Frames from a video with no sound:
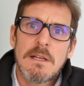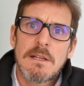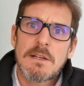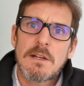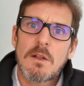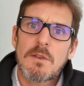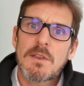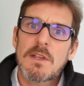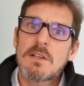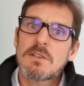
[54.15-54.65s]
Now,
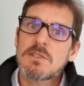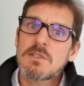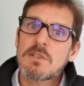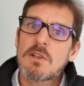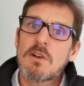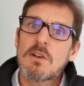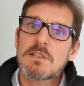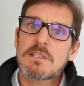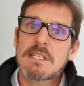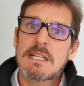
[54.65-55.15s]
although
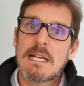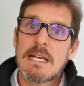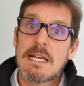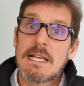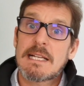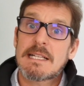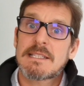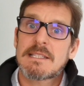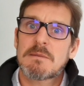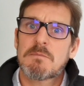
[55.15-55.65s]
SARS
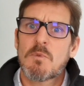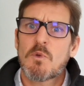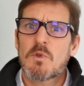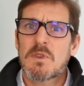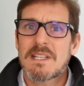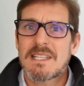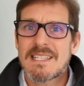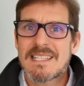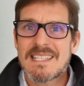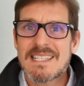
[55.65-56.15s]
collects more
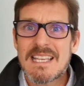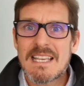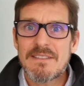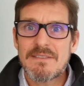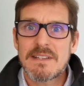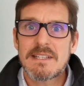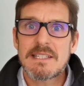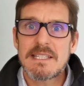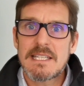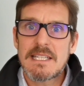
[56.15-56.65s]
than
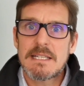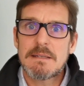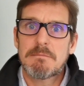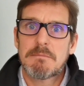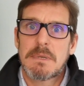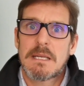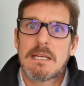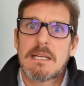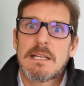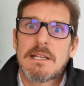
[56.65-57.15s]
17
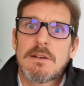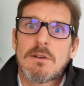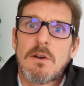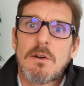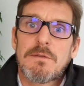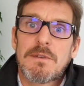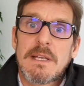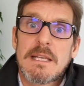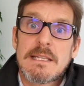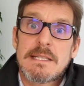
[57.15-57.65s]
billion
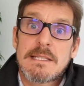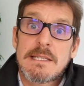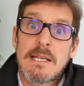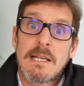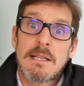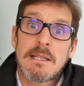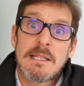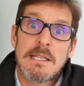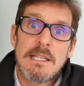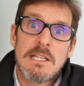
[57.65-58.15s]
of
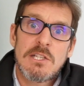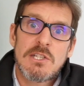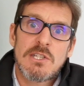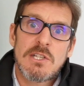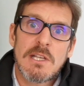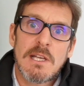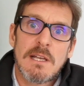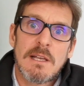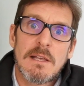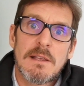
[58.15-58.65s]
SDL each
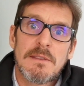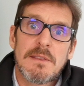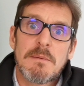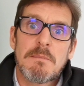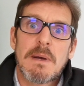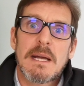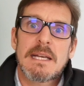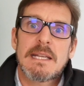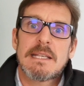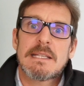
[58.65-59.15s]
year, the
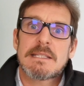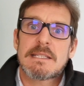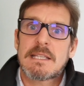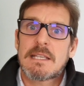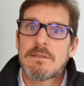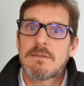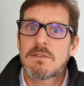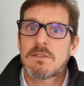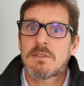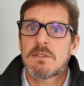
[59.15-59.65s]
money is
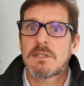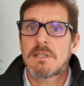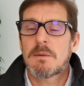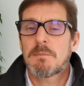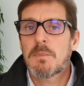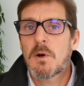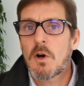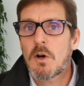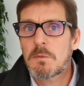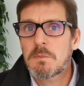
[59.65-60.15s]
given to the
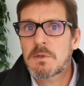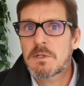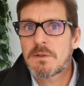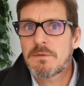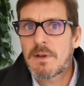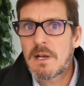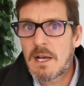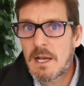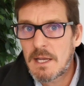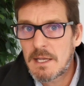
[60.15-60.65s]
Department of
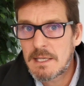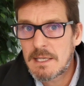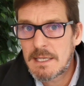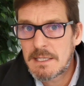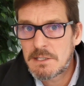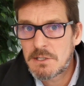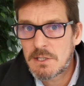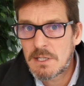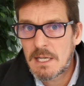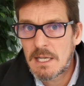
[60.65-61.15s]
Higher
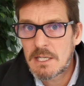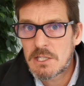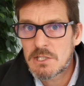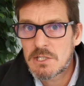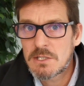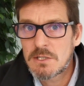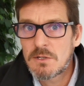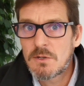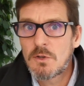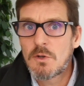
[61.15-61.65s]

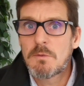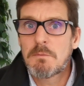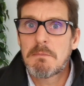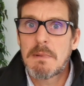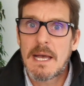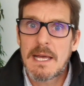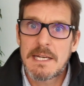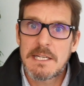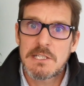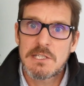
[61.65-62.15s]
Education, who
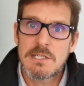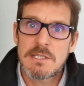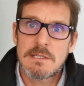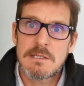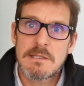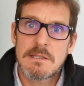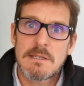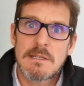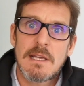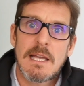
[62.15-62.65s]

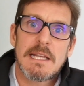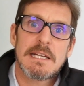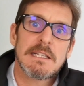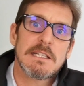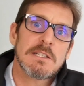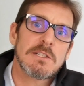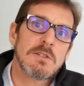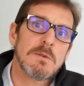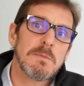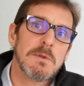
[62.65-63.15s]
manages and
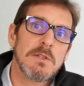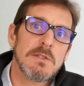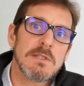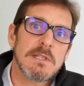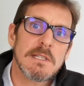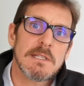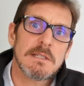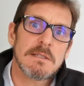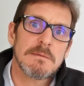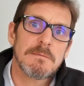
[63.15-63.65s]
distributes
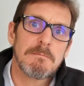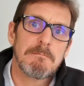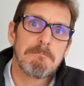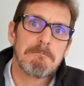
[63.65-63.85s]
it.